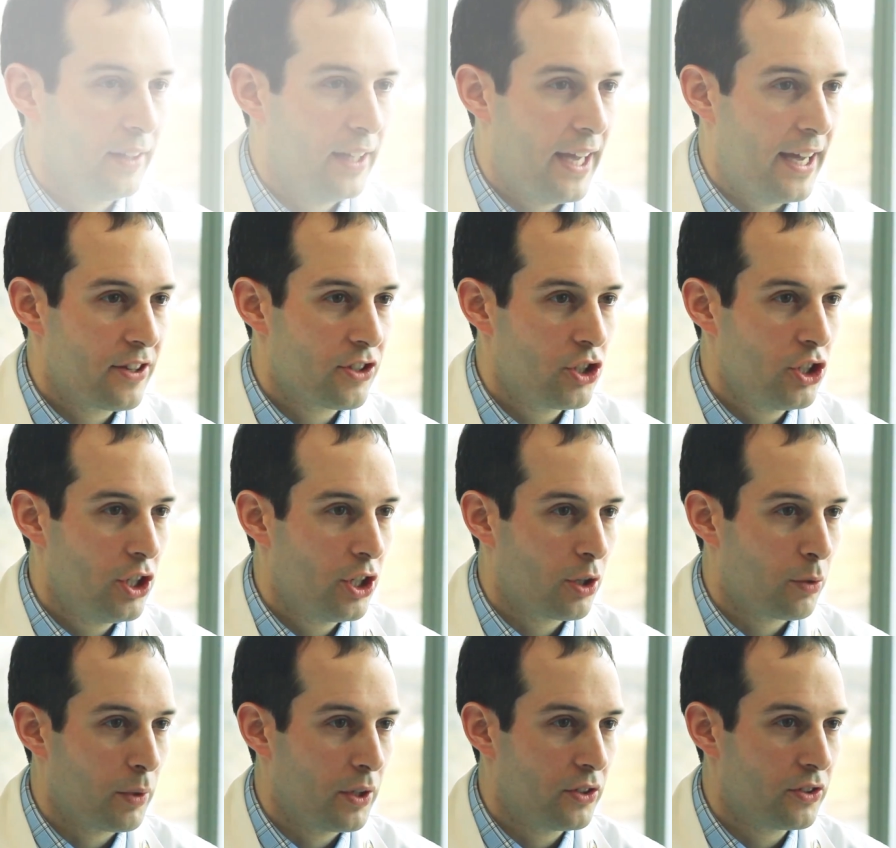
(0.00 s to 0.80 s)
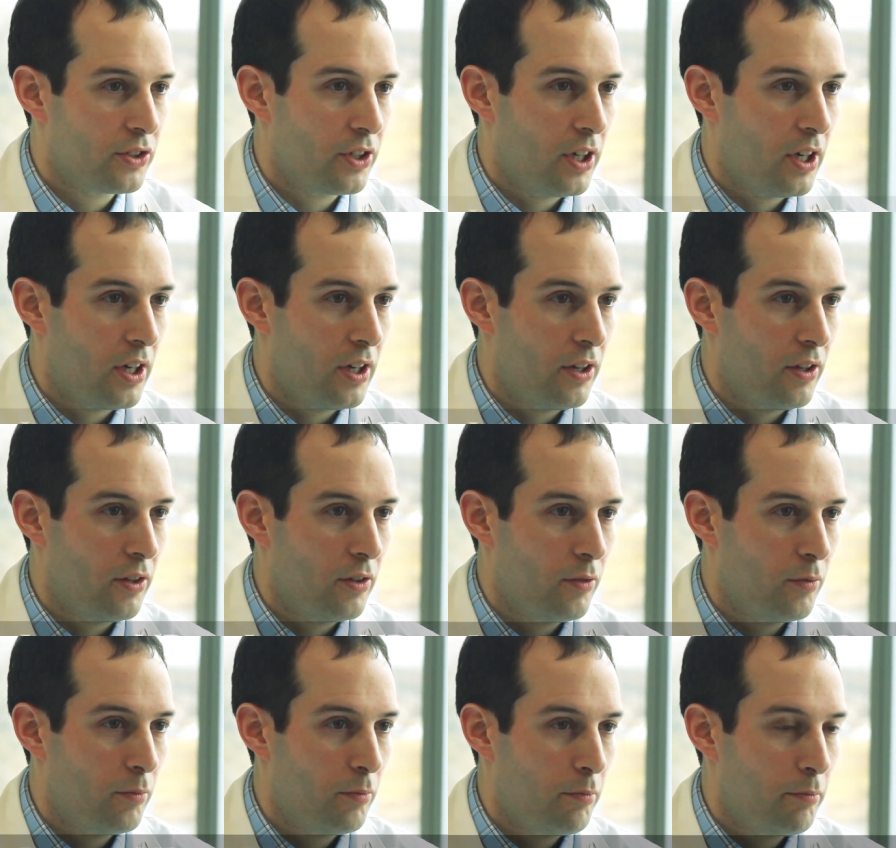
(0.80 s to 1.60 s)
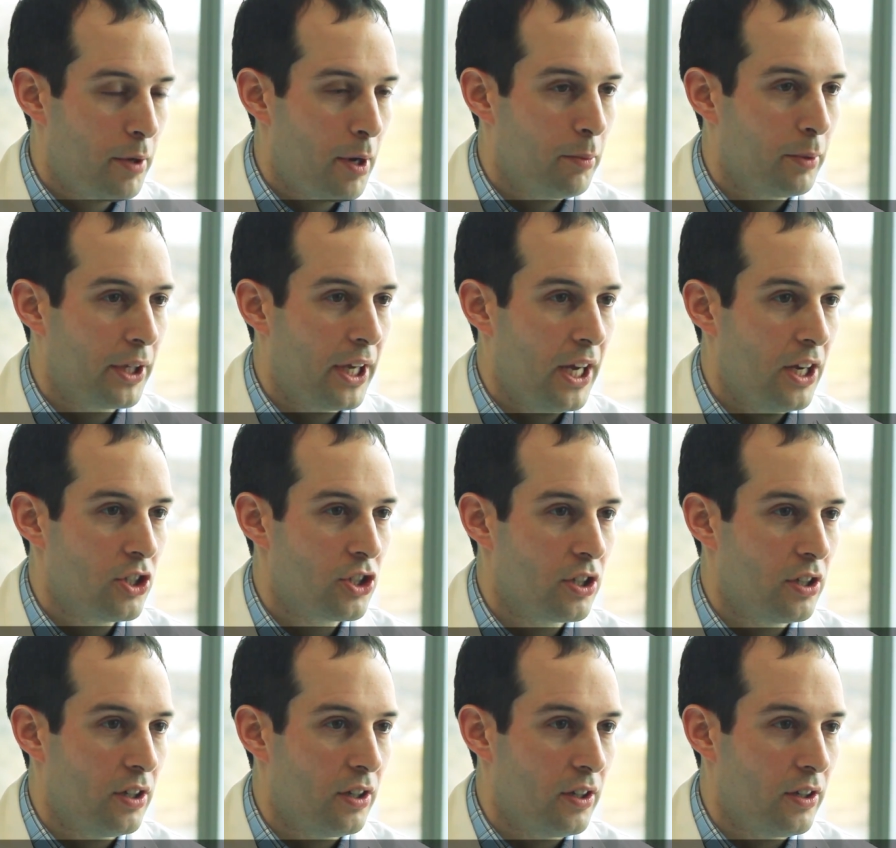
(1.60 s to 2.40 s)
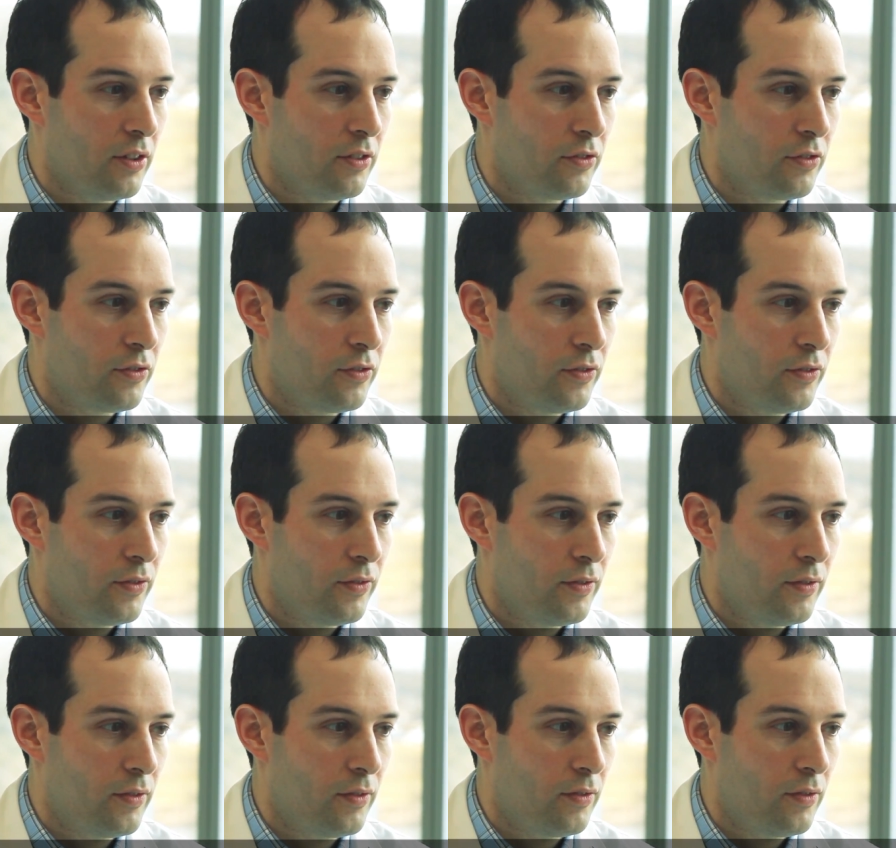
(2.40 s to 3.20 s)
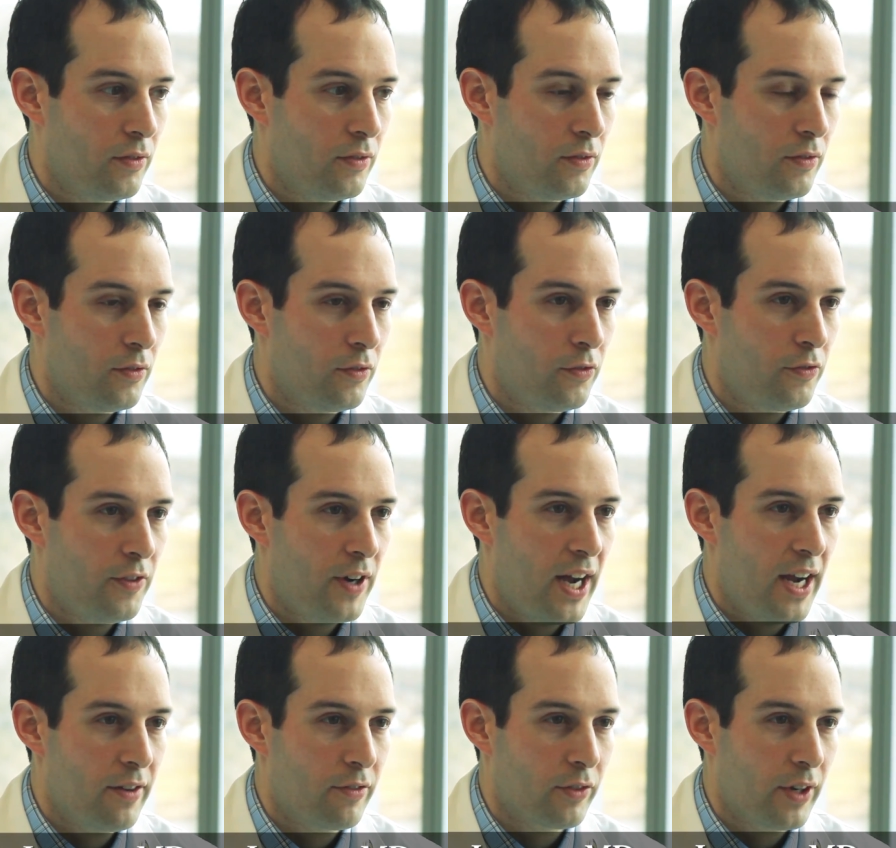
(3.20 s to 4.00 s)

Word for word: Last year we saw publication of 5